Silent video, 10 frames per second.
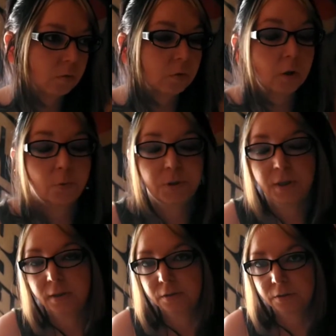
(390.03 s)
Glow
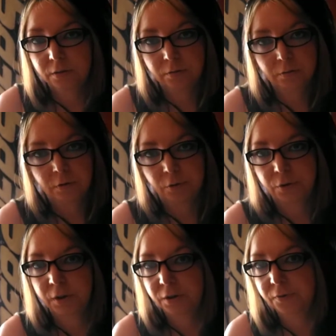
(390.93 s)
sticks. Glow
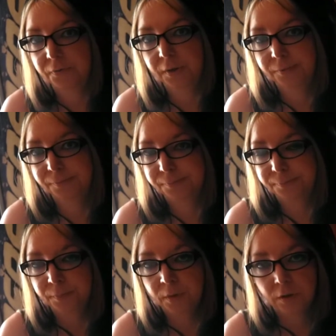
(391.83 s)
sticks are fun.
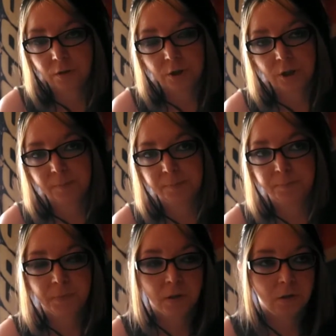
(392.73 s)
They're cheap.
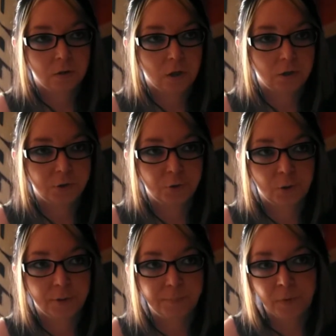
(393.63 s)
Dollar store.